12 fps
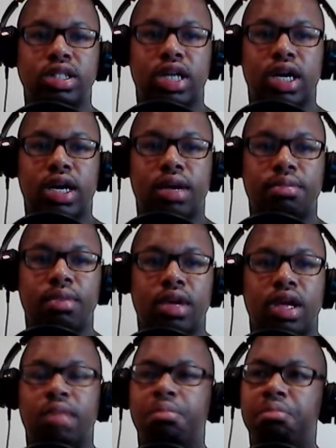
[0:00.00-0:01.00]
in
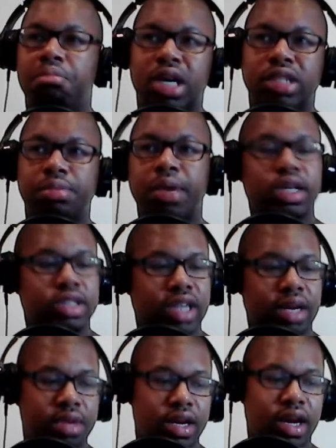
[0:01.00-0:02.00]
much better
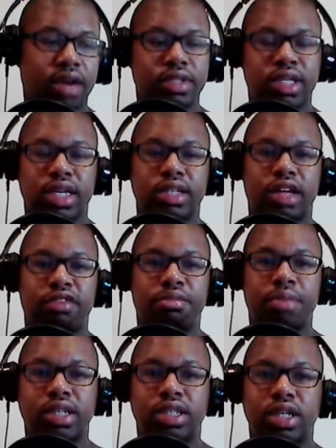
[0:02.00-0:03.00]
shape than the other teams I've
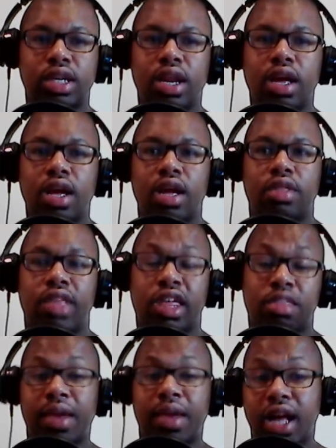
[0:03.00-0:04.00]
mentioned. They
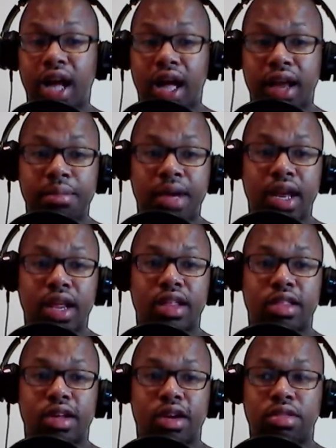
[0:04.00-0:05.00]
spent a lot of money
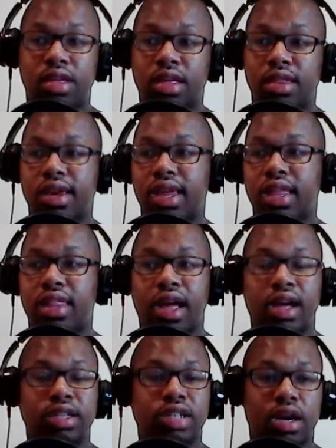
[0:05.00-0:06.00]
this offseason. They
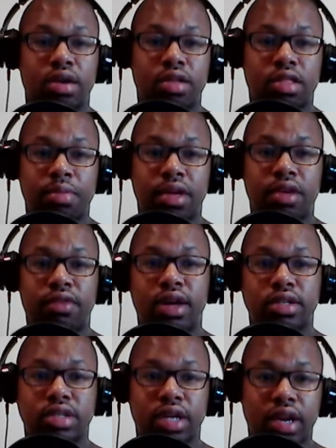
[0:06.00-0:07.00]
signed Johnny Smith,
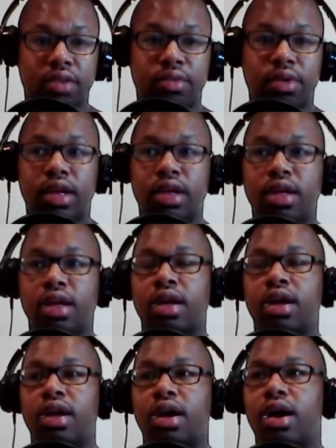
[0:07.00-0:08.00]
Hunter Henry.
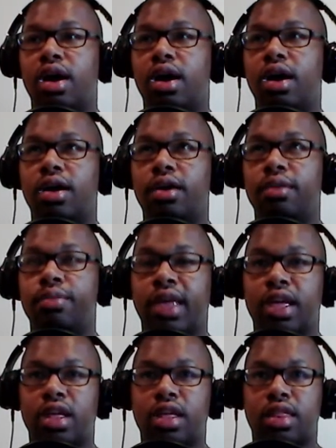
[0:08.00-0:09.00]

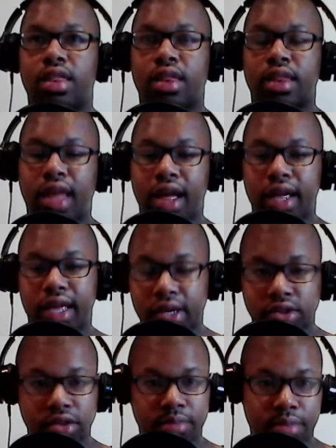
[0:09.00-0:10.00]
They signed
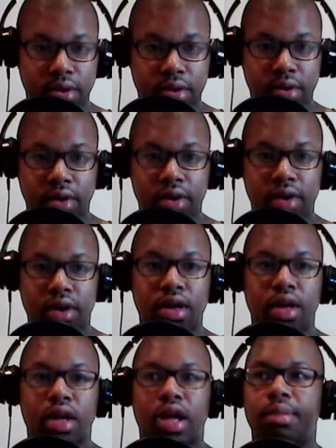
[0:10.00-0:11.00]
Kendrick Bourne.
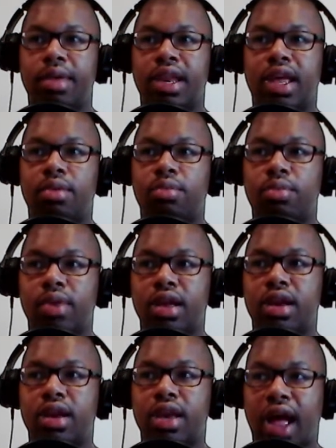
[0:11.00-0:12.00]
I mean, they went
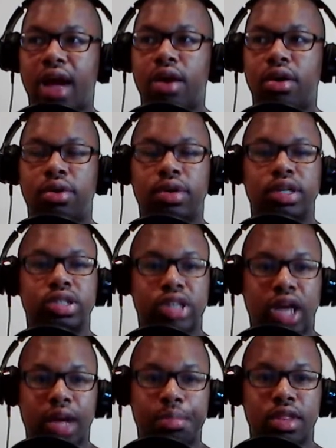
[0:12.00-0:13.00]
out on a
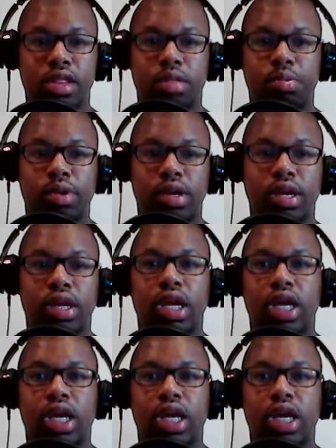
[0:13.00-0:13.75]
shopping spree,